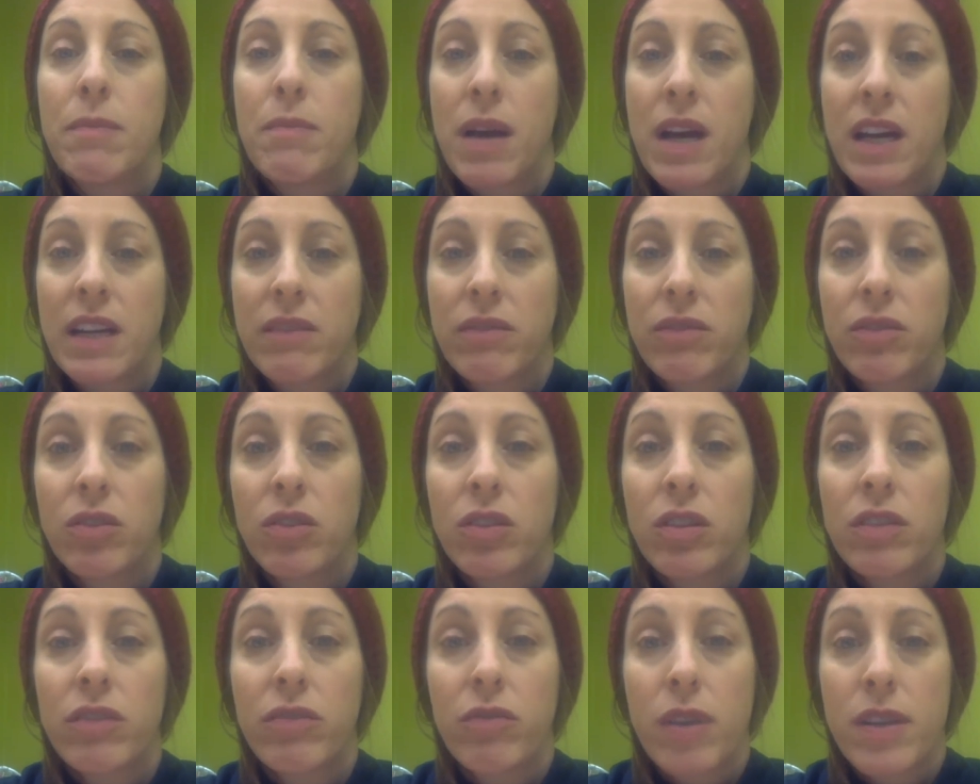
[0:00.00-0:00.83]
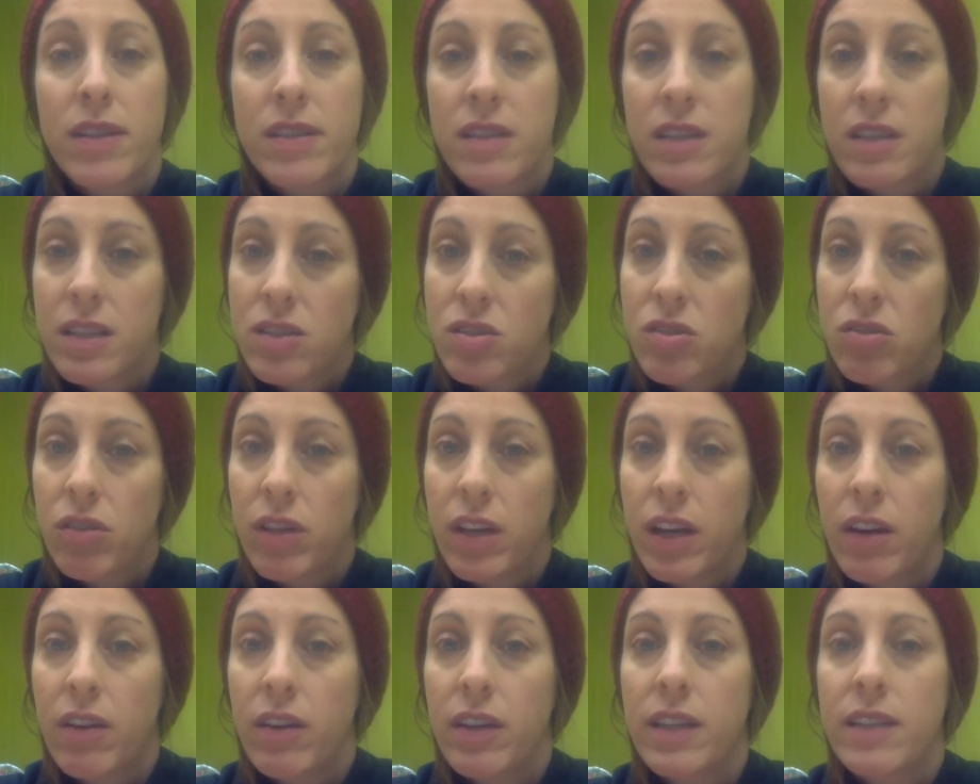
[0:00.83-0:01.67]
mindful of residential
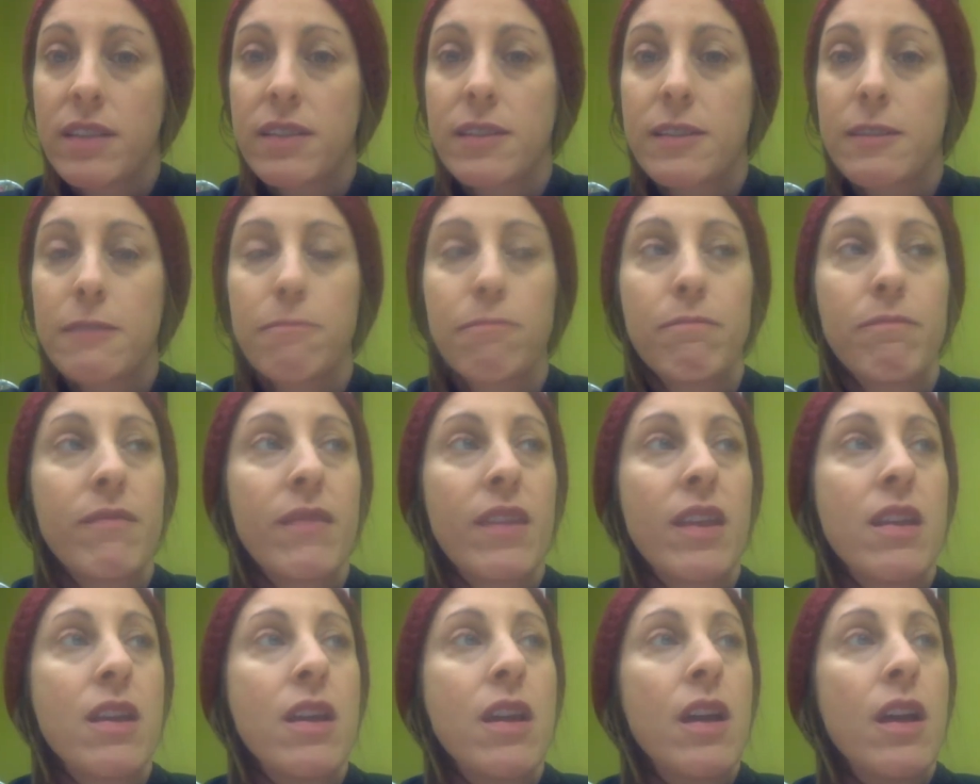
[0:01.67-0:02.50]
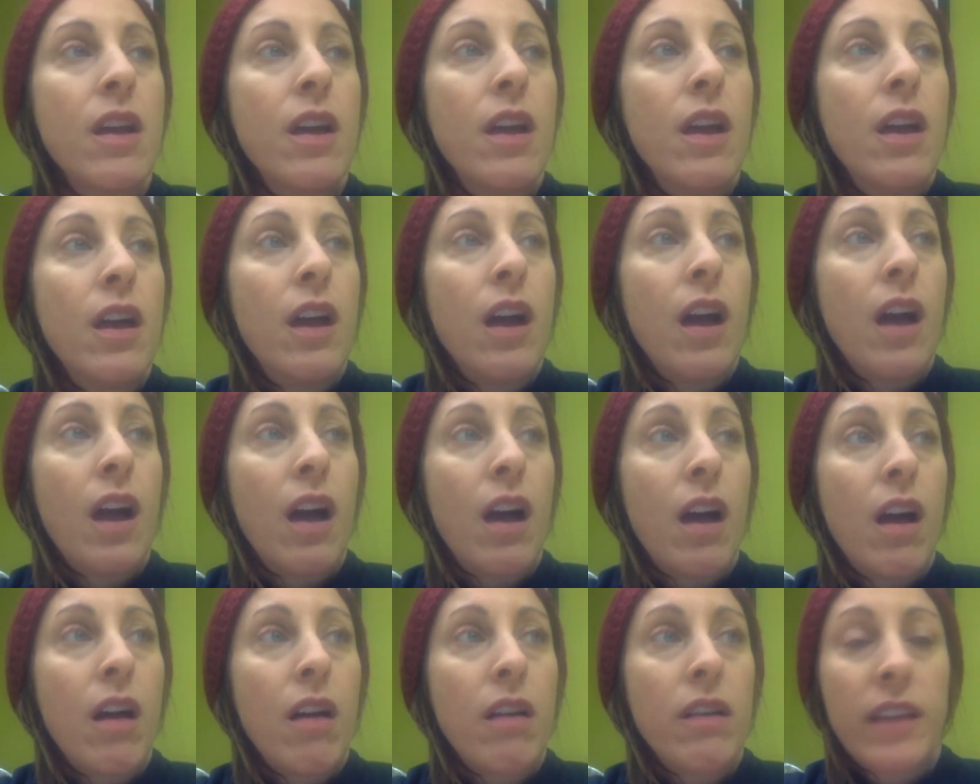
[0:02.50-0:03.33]
areas.
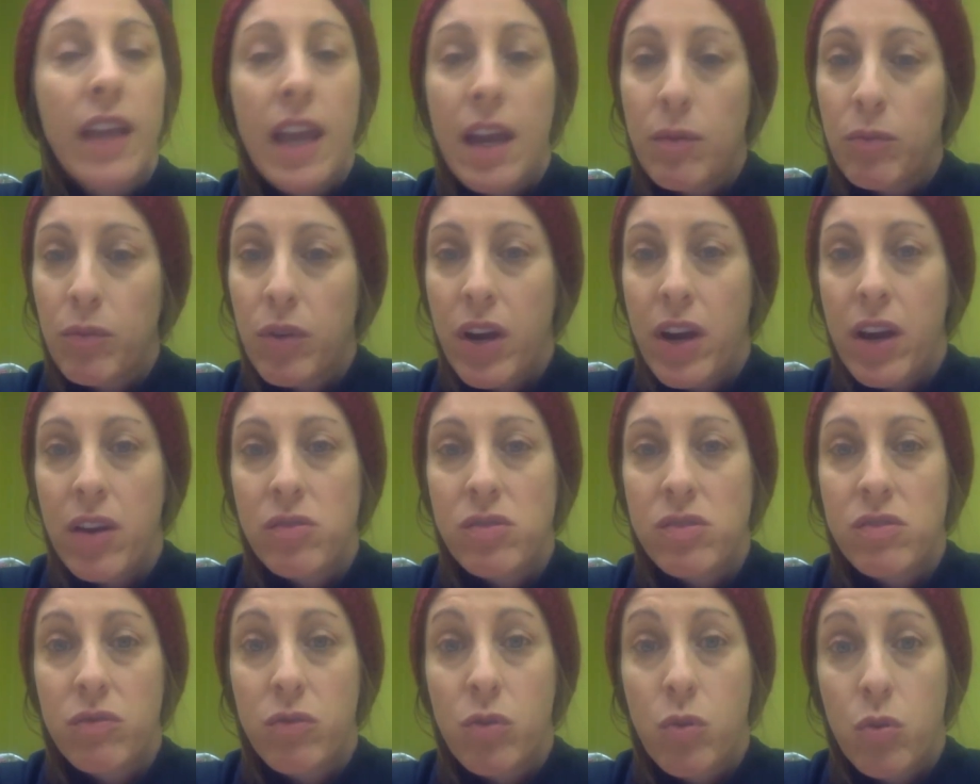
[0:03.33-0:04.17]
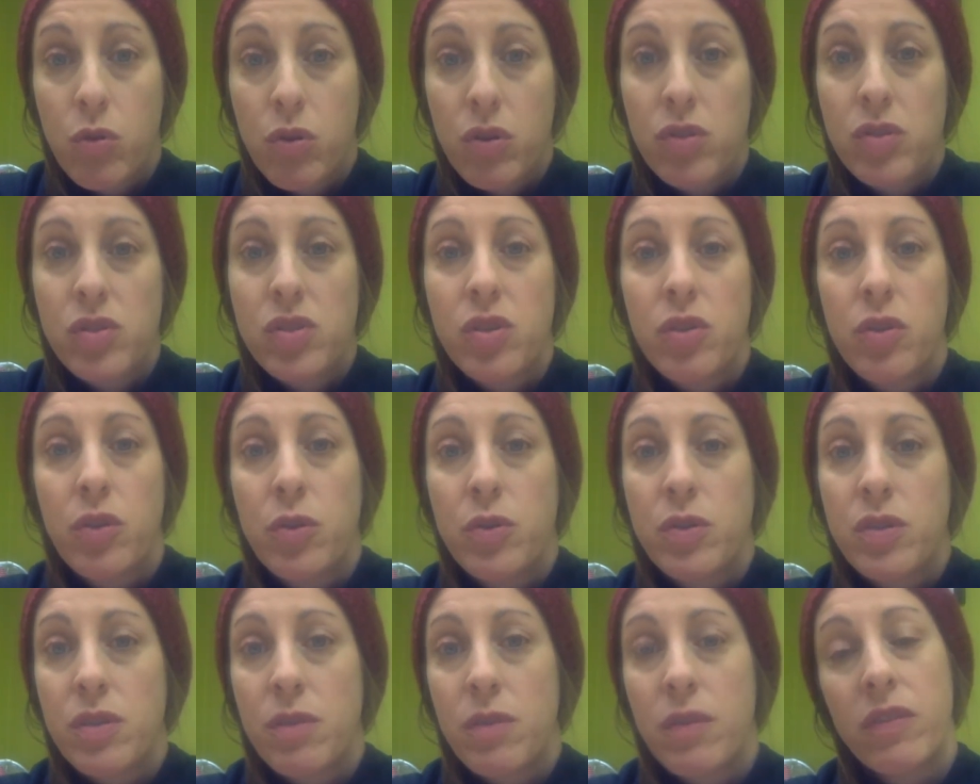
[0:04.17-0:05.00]
Campgrounds, of course, although
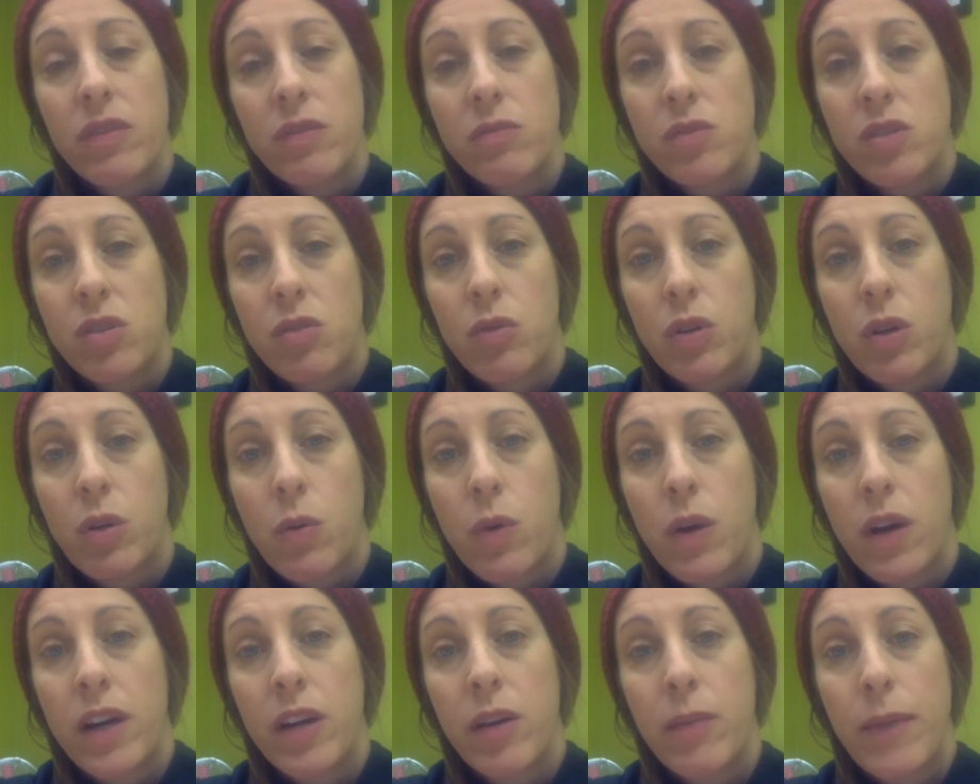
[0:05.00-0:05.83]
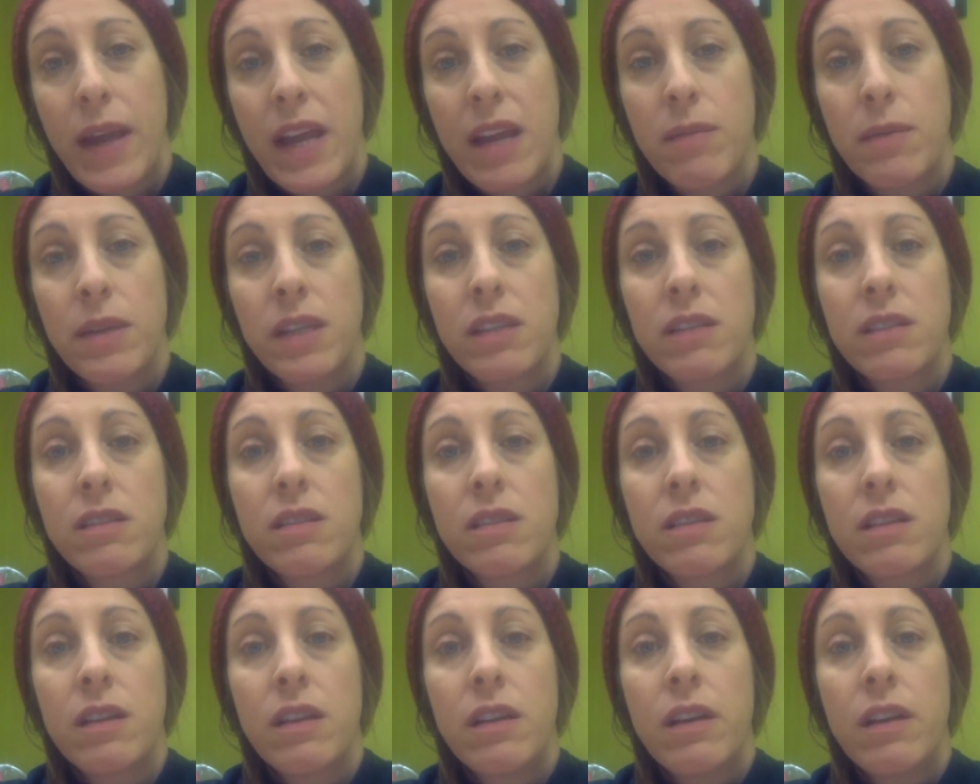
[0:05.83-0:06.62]
some of them do require payment.